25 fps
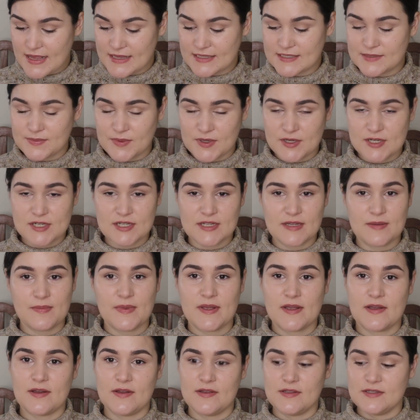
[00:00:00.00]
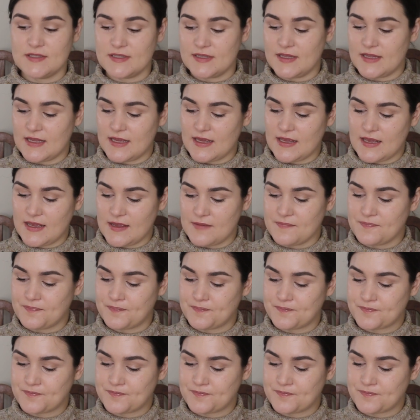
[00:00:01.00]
especially because the